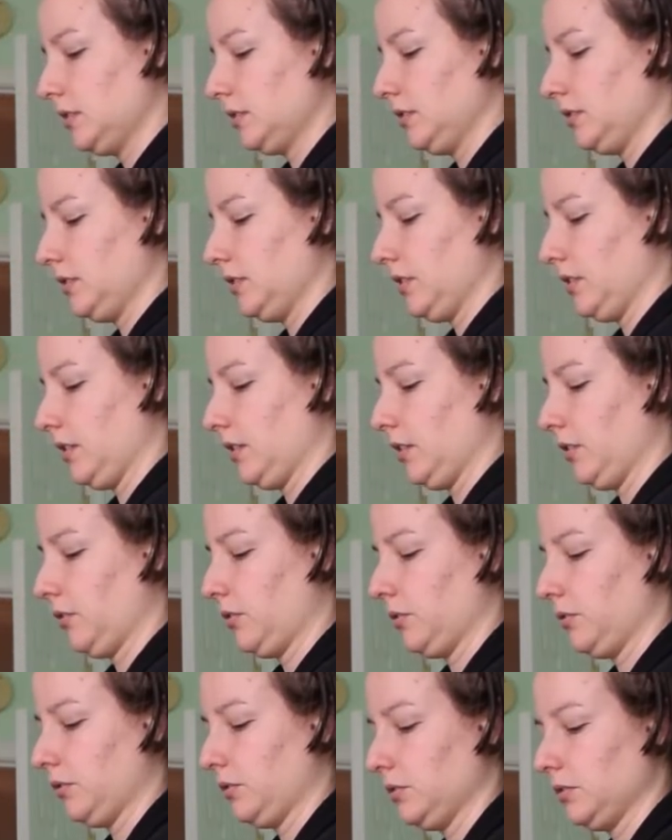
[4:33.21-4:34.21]
I'm going to
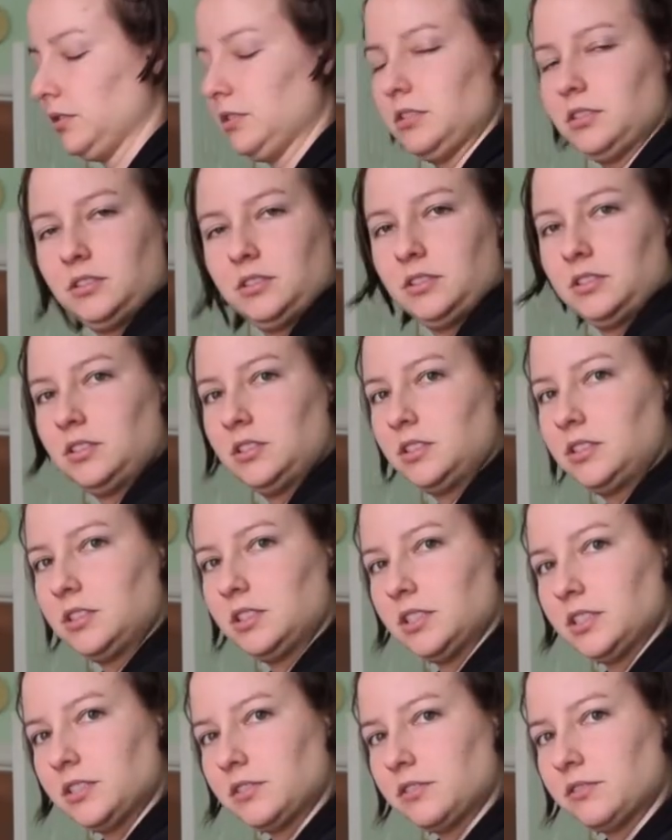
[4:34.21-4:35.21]
hold
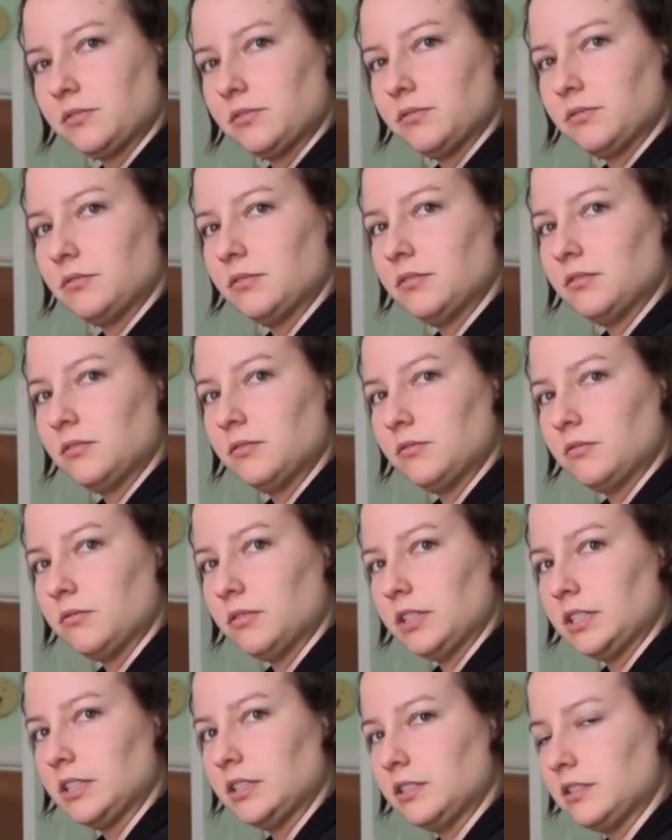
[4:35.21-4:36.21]
his
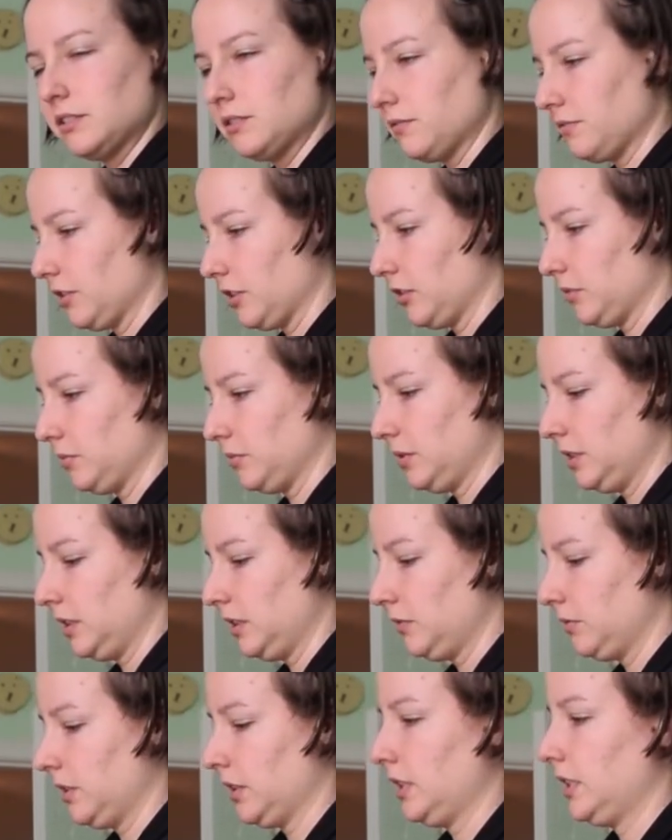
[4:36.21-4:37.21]
wrist firmly
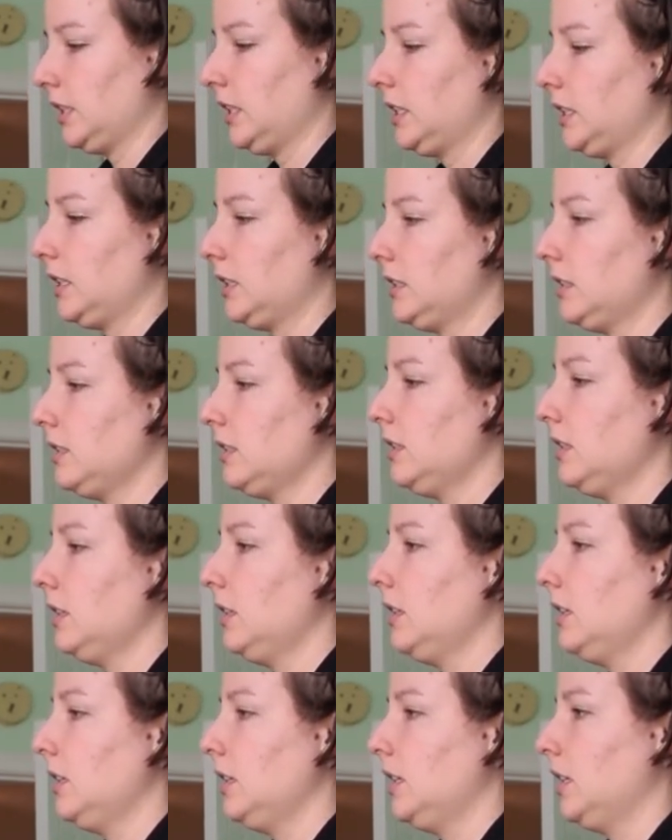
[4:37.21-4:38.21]
in one hand,
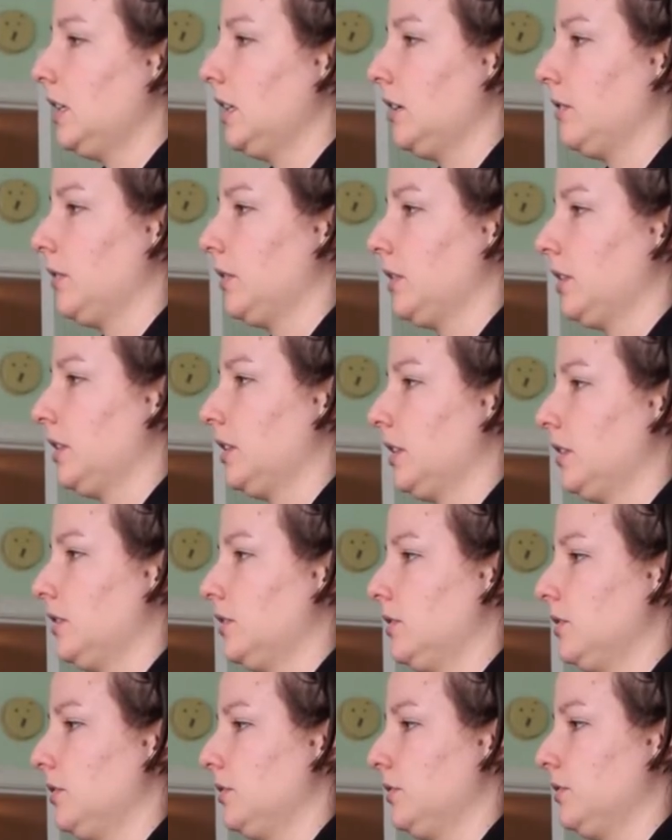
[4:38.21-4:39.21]
and we're going
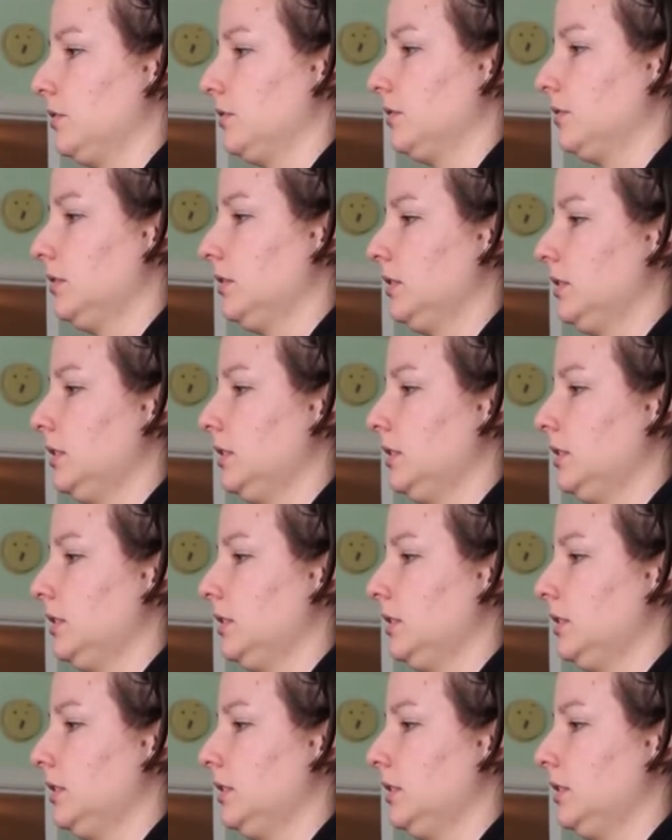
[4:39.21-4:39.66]
to do